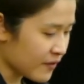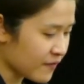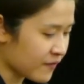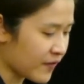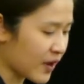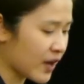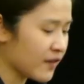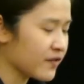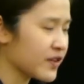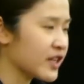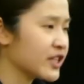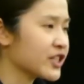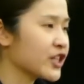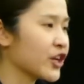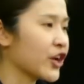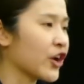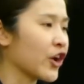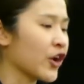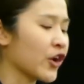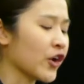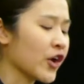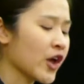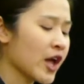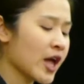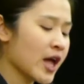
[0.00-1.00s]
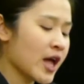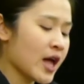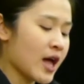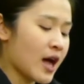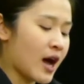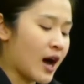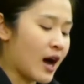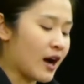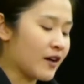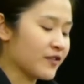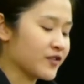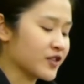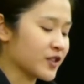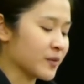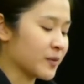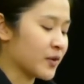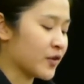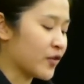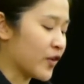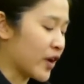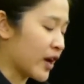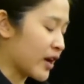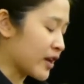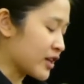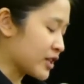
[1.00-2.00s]
5 years ago, after
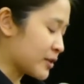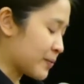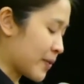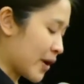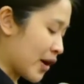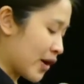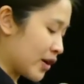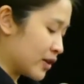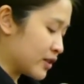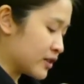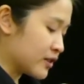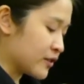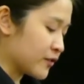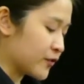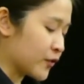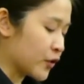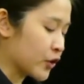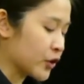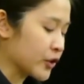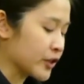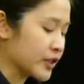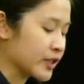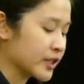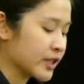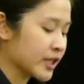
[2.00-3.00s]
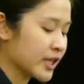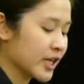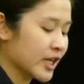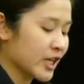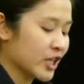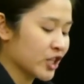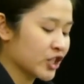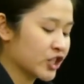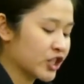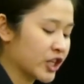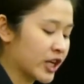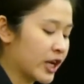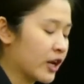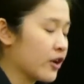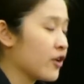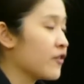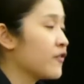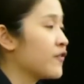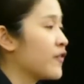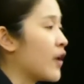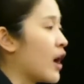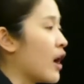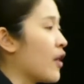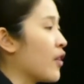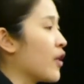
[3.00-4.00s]
Marina's parents divorced, she and
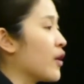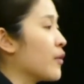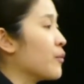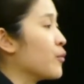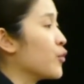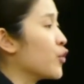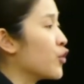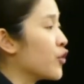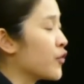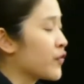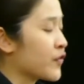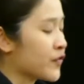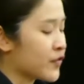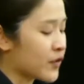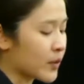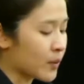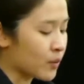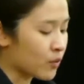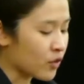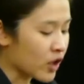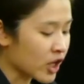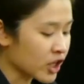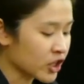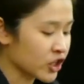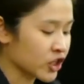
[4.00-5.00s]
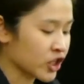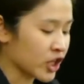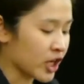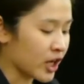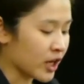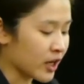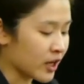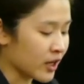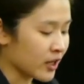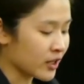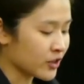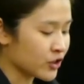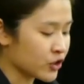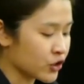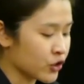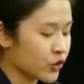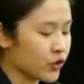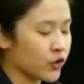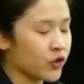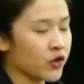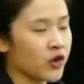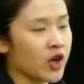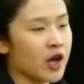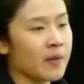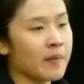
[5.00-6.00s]
her father moved from Russia
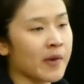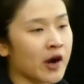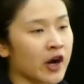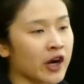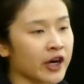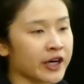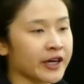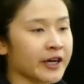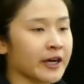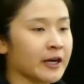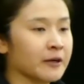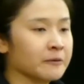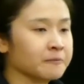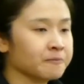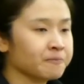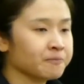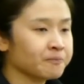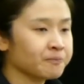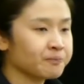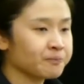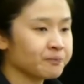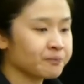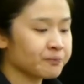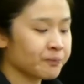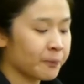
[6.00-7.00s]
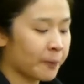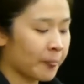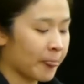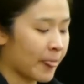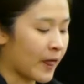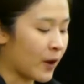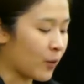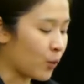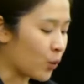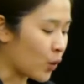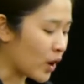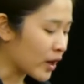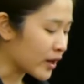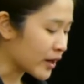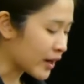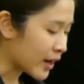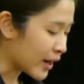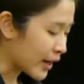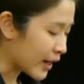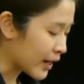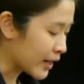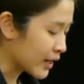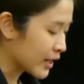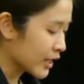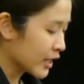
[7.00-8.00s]
to America. And one
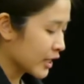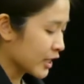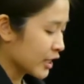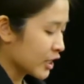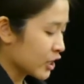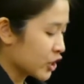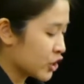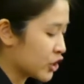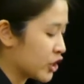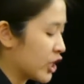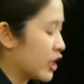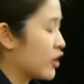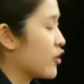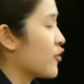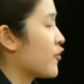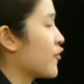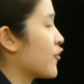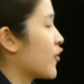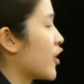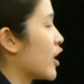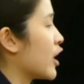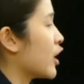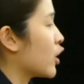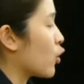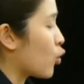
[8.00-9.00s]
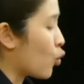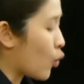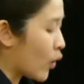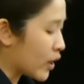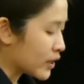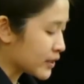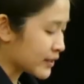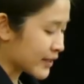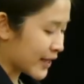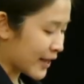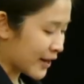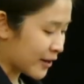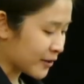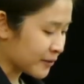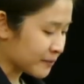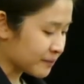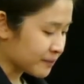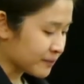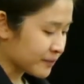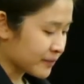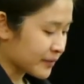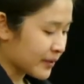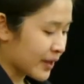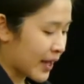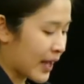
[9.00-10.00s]
night, she and her friend went out
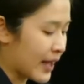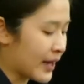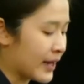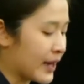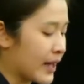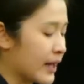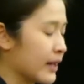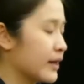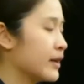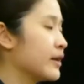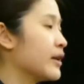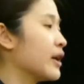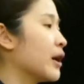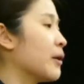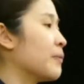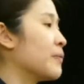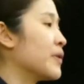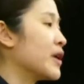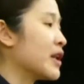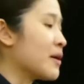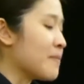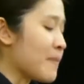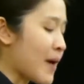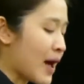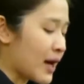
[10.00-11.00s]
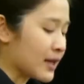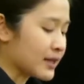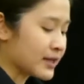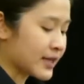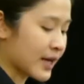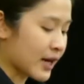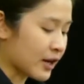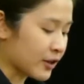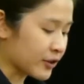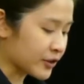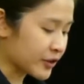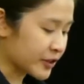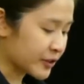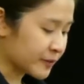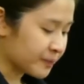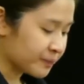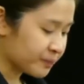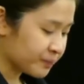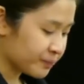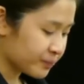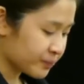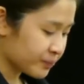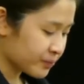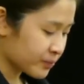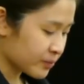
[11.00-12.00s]
and ended up in a man's house.
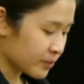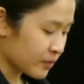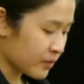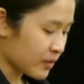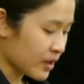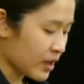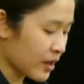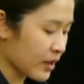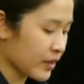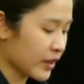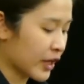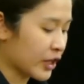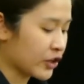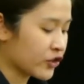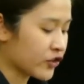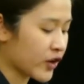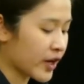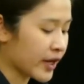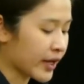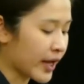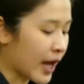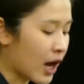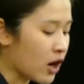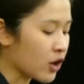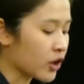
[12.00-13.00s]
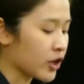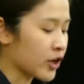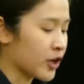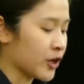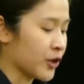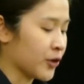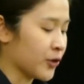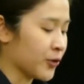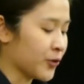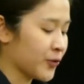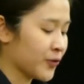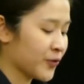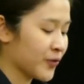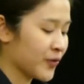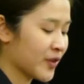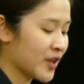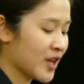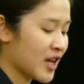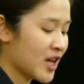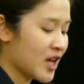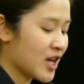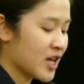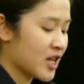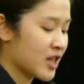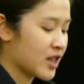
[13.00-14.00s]
They drank alcohol.
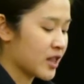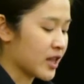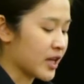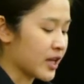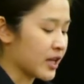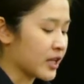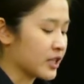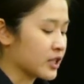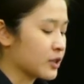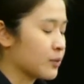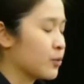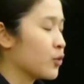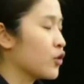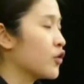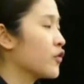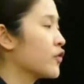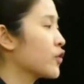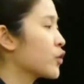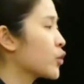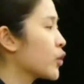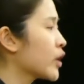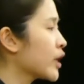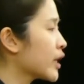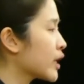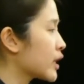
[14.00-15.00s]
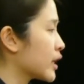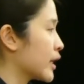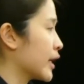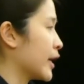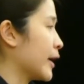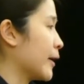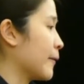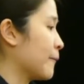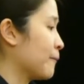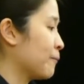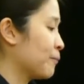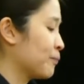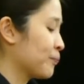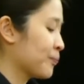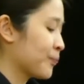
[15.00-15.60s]
Things moved quickly.